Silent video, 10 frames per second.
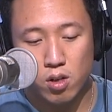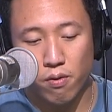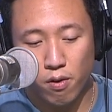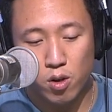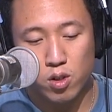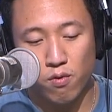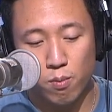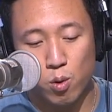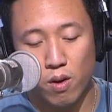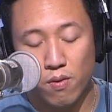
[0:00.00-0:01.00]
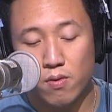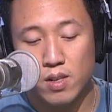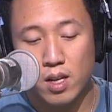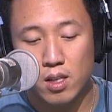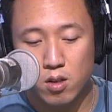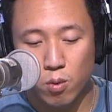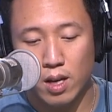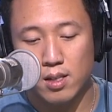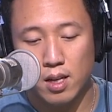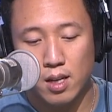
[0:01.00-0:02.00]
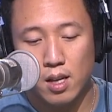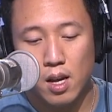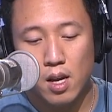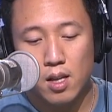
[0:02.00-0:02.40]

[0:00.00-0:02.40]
So first, from 2015 to 2018,